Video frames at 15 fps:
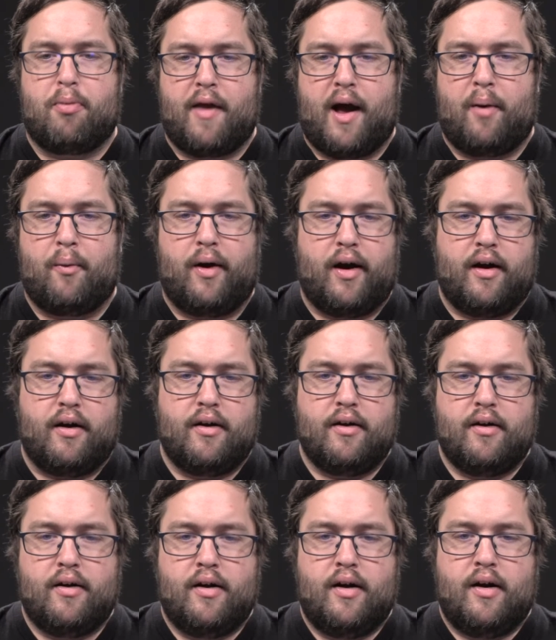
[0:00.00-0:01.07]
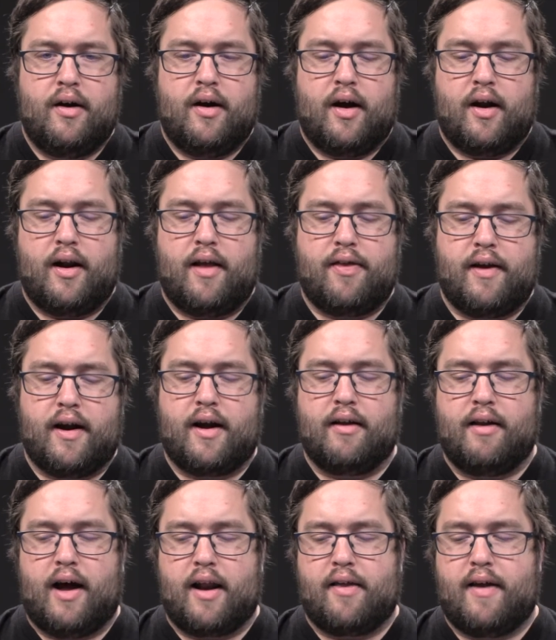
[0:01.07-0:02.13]
that way. And I think a
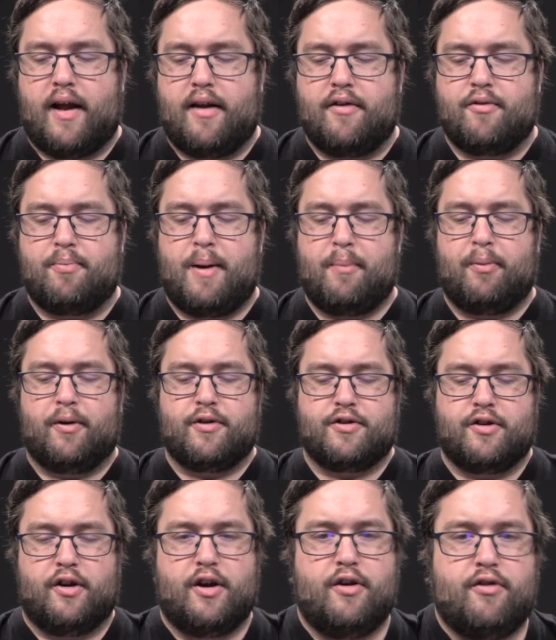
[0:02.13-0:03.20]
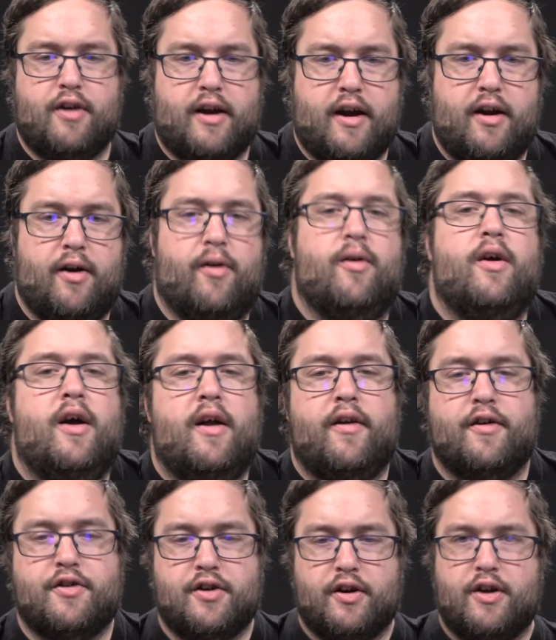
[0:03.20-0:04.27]
lot of that is people are still using,
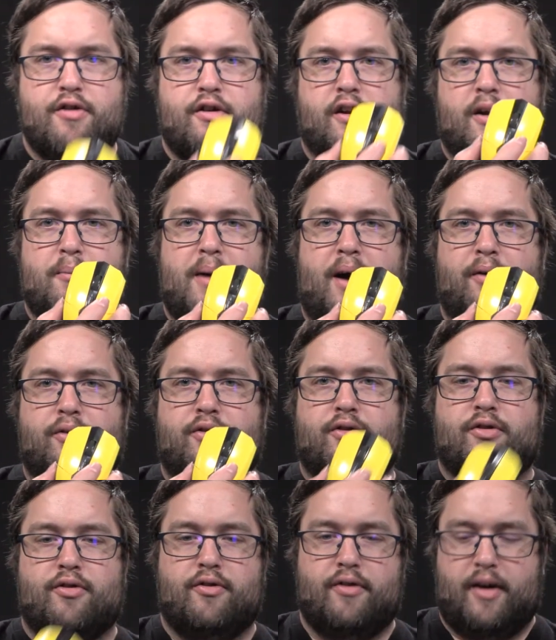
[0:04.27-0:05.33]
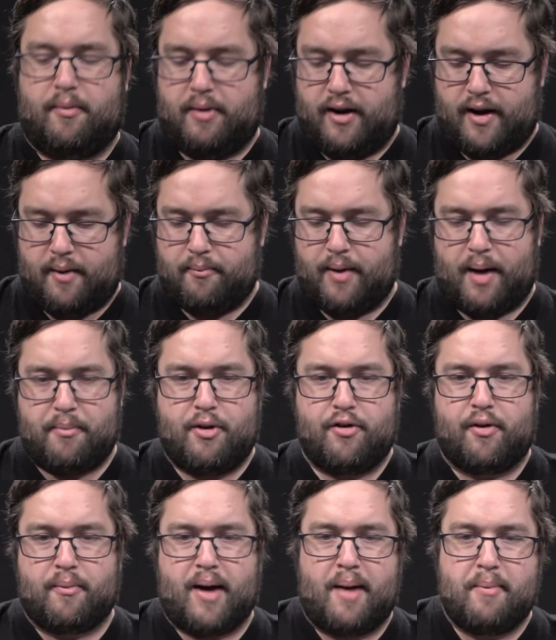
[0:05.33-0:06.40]
they're still using their mouse. I mean, I'm
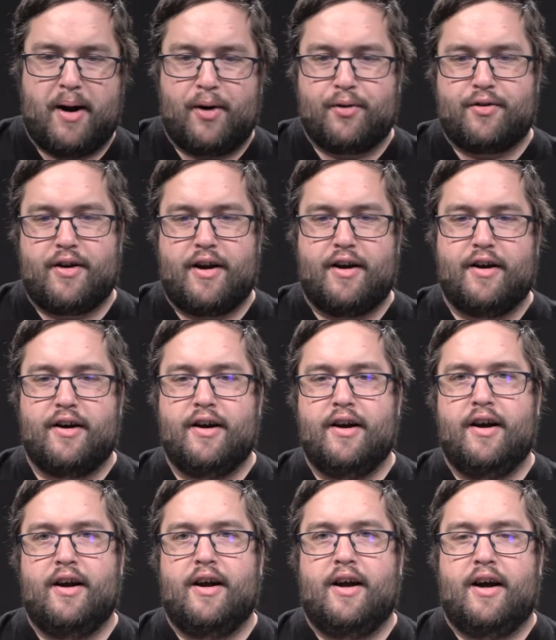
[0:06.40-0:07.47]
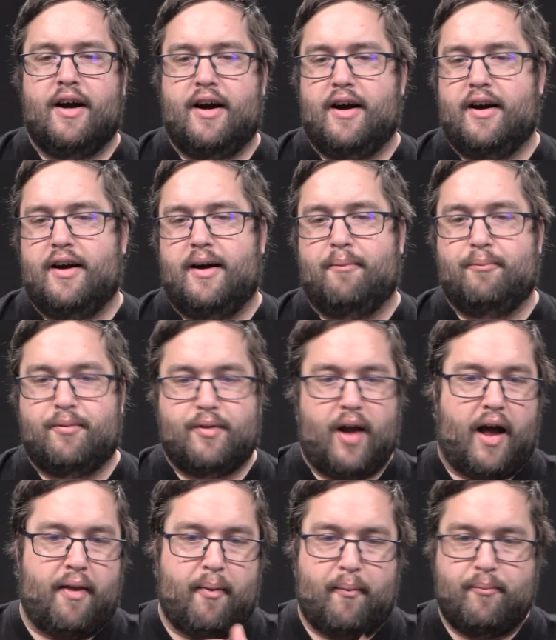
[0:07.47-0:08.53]
using my mouse here.
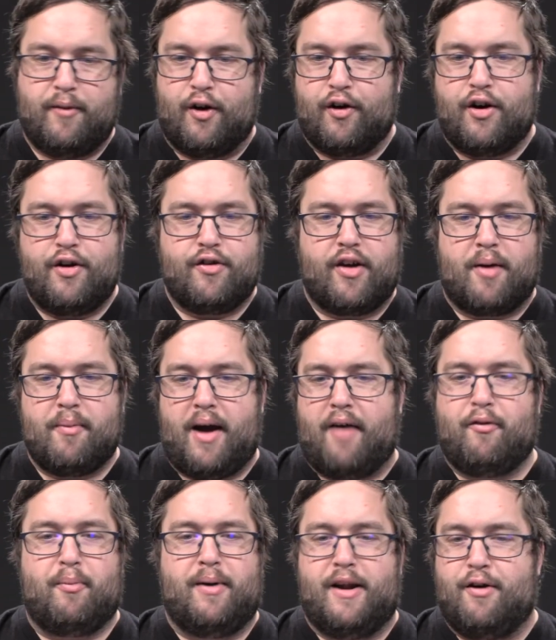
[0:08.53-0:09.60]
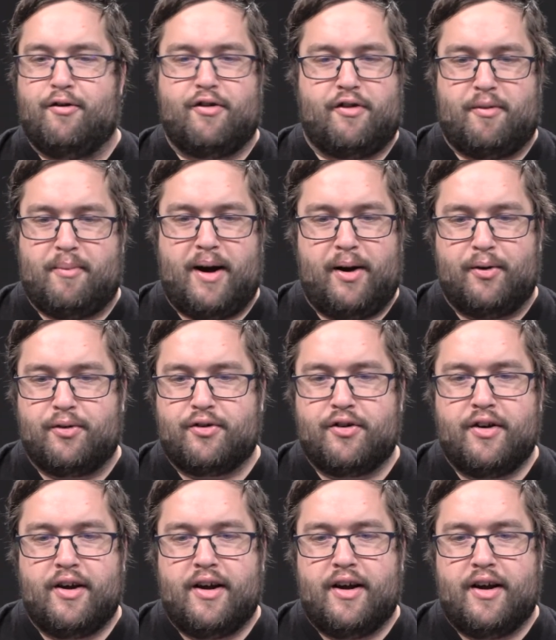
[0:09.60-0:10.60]
You're using them. Everybody uses a mouse.